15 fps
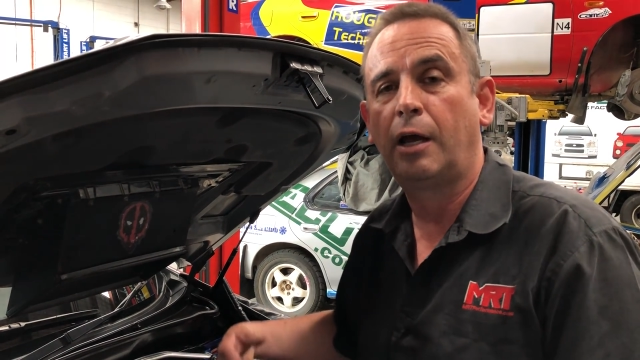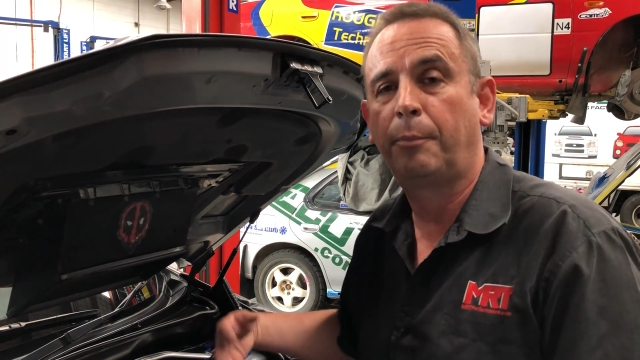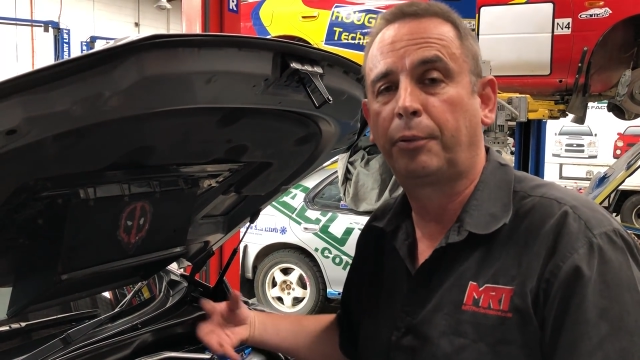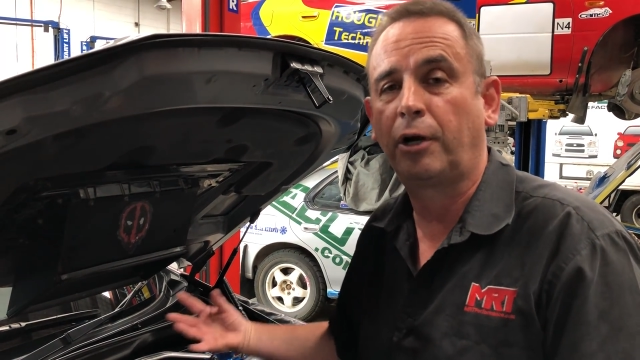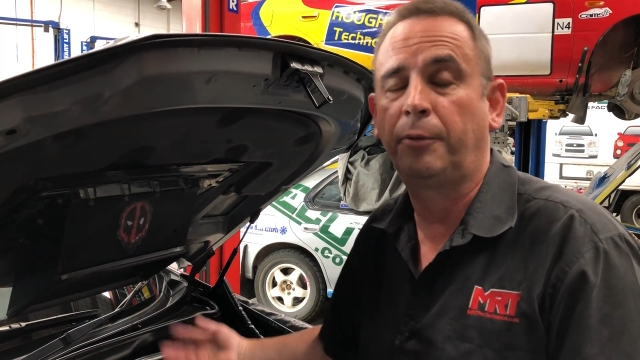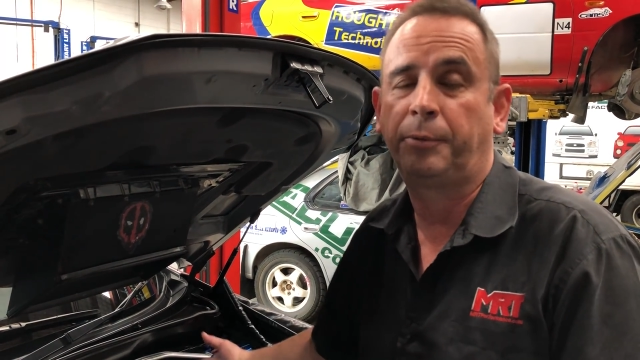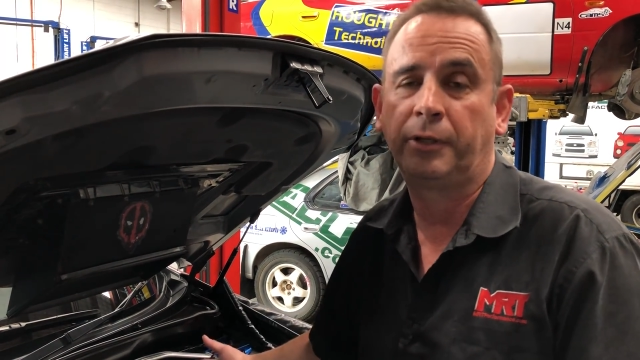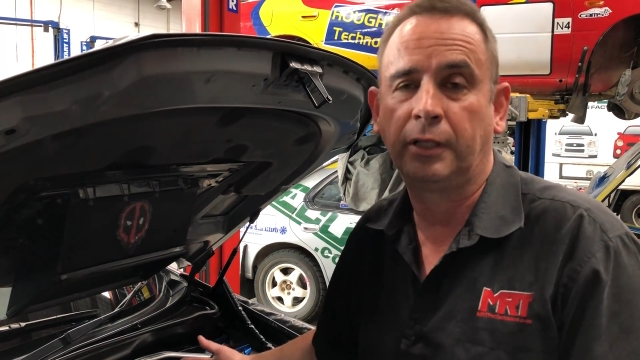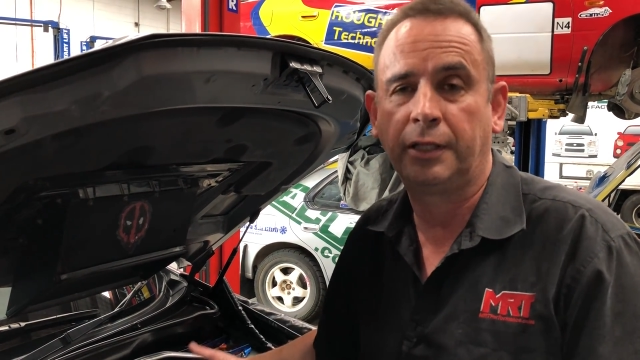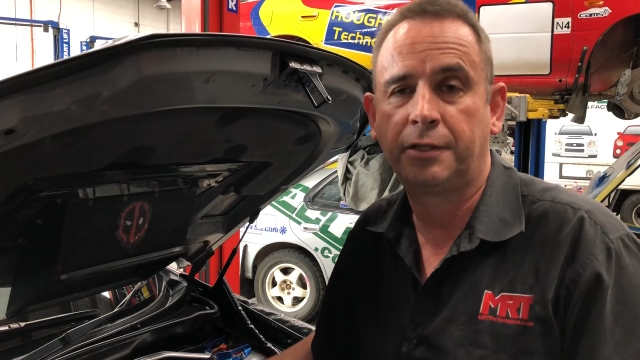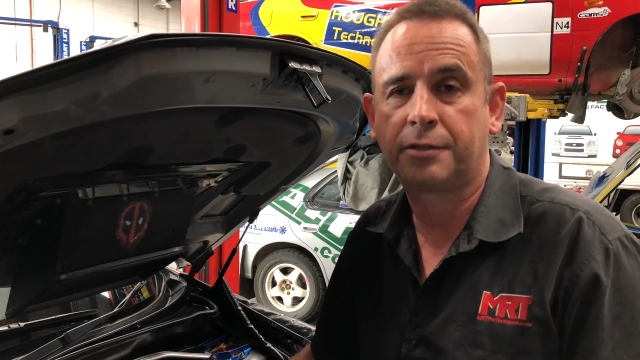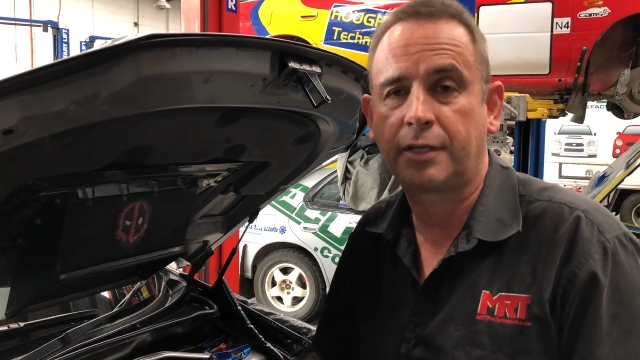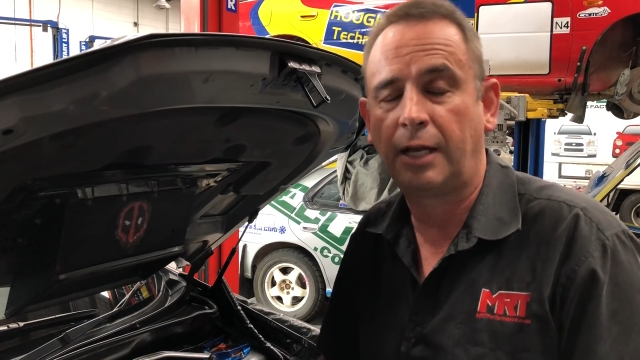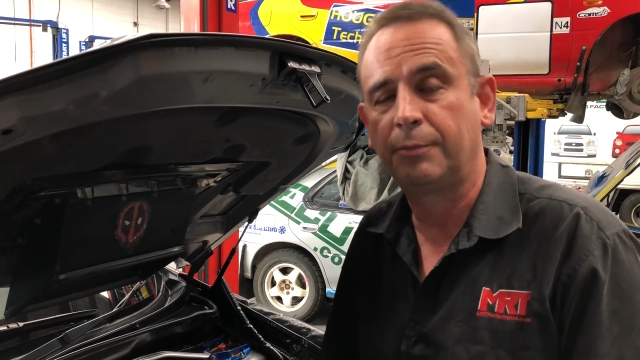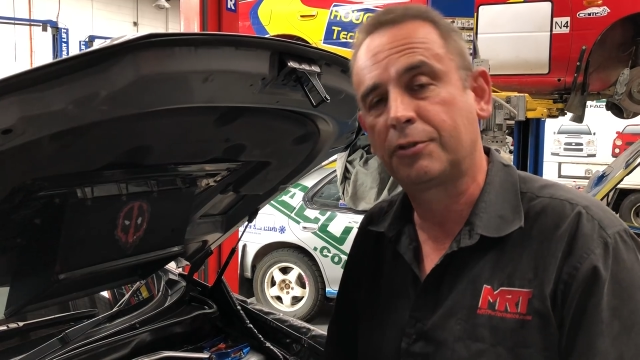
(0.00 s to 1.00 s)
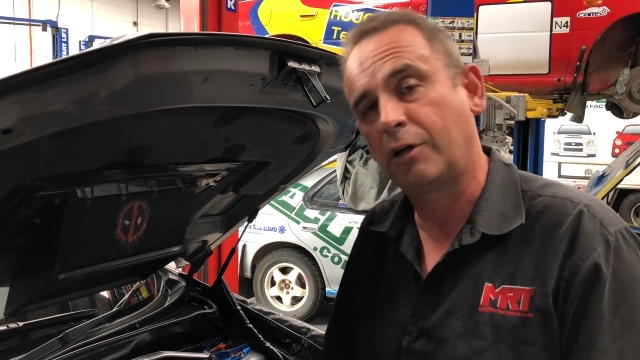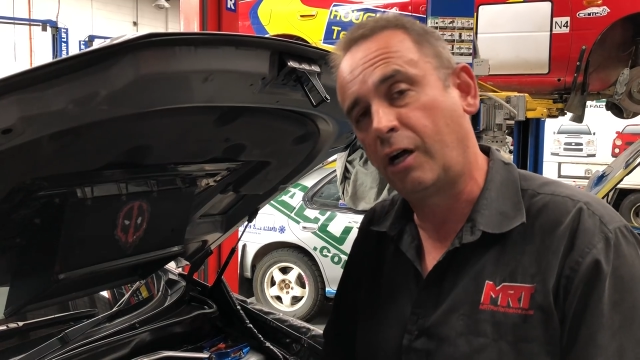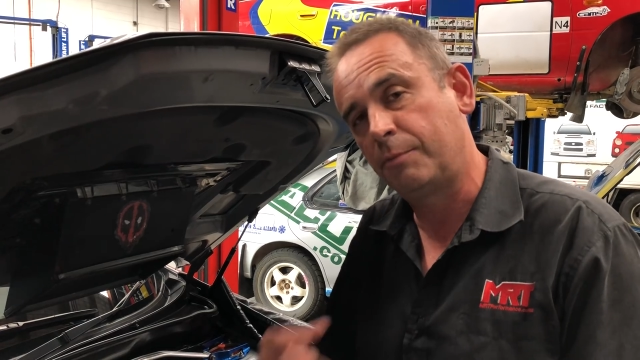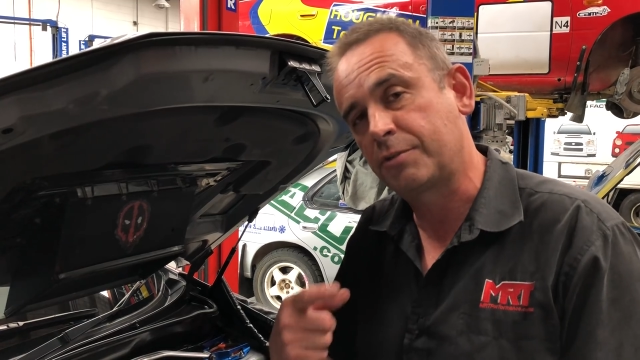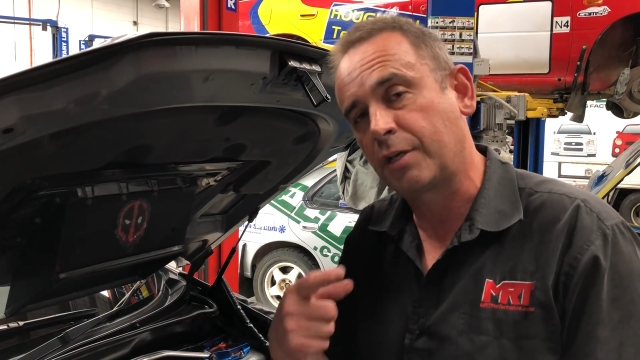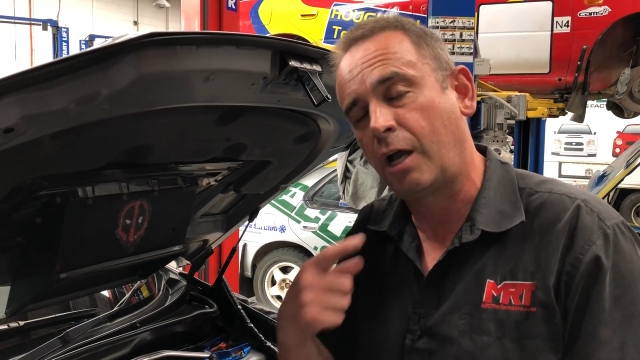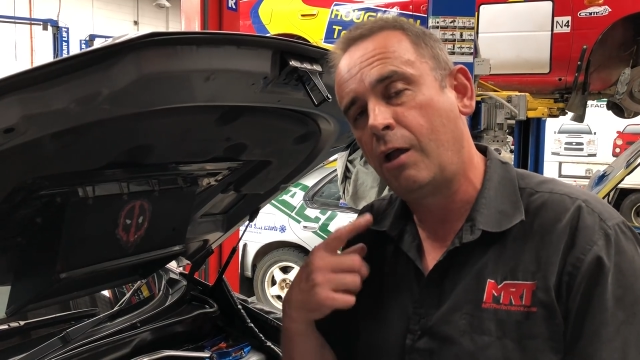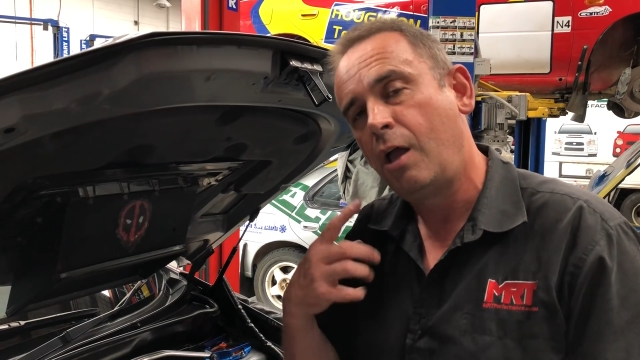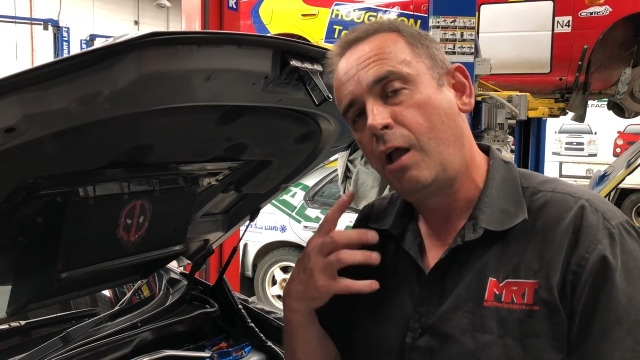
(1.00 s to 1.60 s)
appropriately at the same time. So